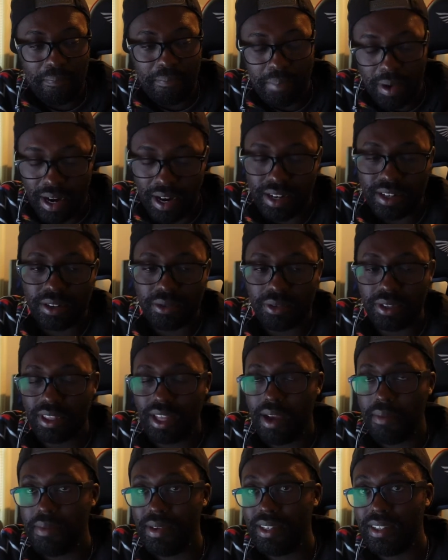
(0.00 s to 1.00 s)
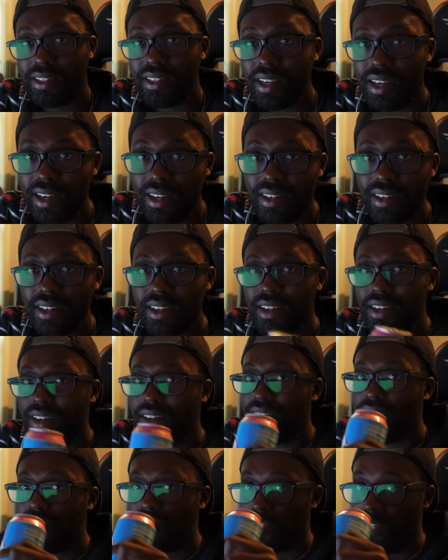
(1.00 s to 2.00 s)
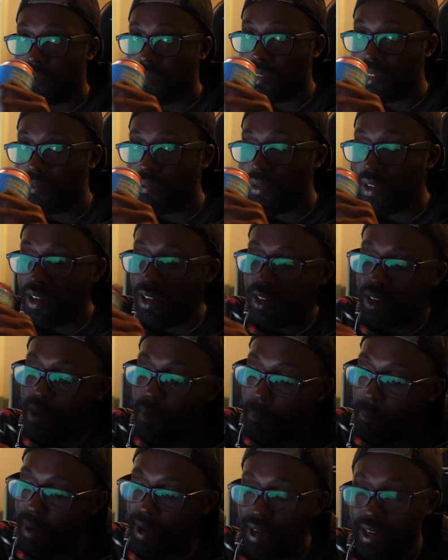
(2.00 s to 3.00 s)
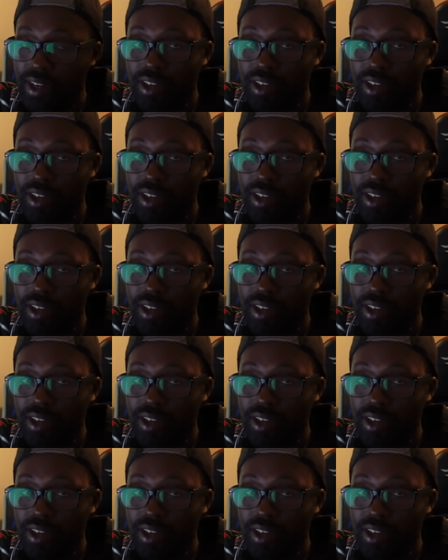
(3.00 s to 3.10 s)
But with that being said, shameless plug, Bang